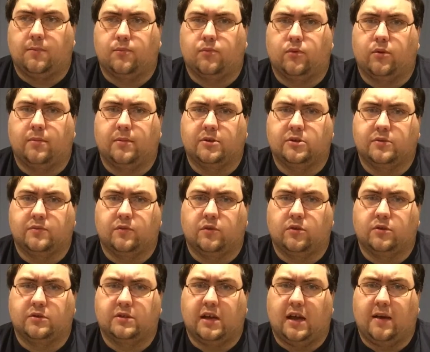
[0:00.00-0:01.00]
pretty much of
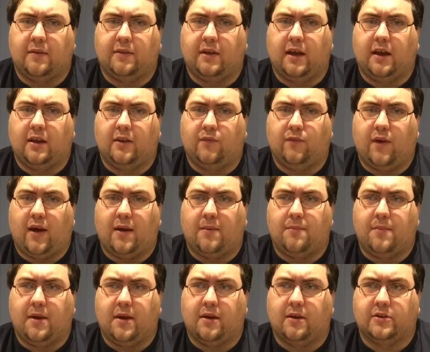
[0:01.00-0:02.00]
all time, the 85
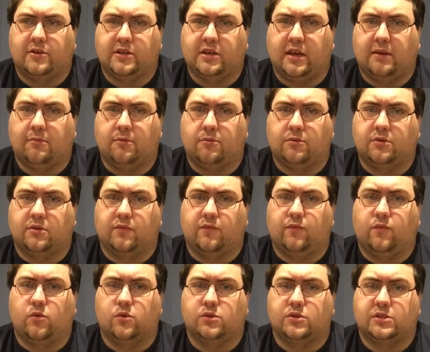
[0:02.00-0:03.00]
Bears. He came up with the
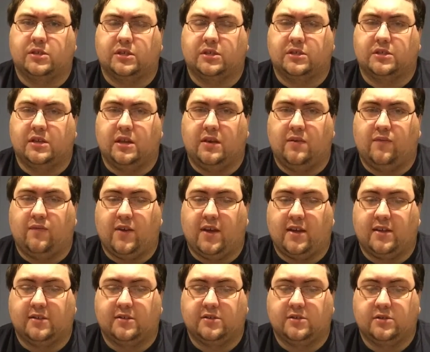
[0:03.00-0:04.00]
4-6
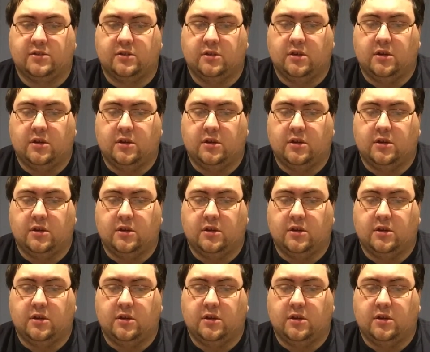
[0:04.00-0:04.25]
defense,